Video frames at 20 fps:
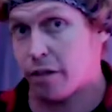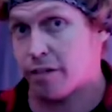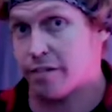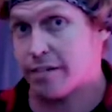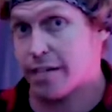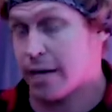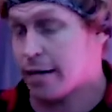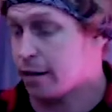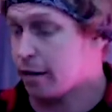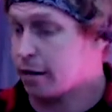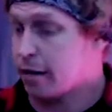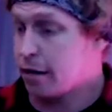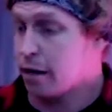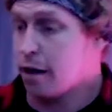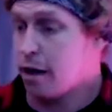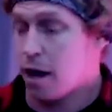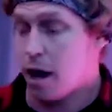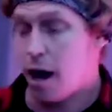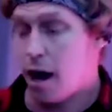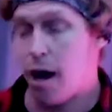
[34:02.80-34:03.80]
one set,
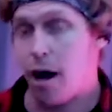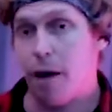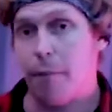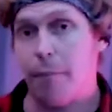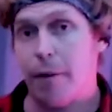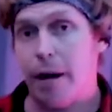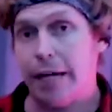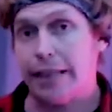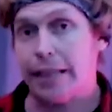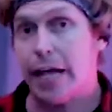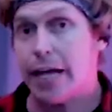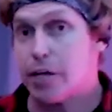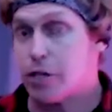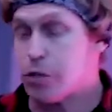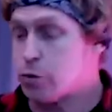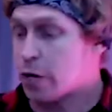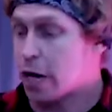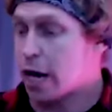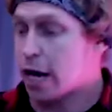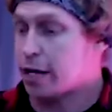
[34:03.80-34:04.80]
um, I'd
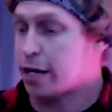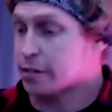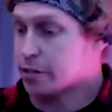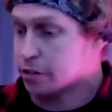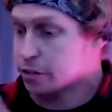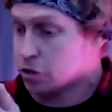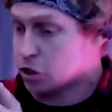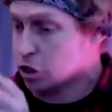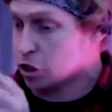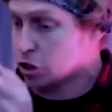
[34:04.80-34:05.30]
like you guys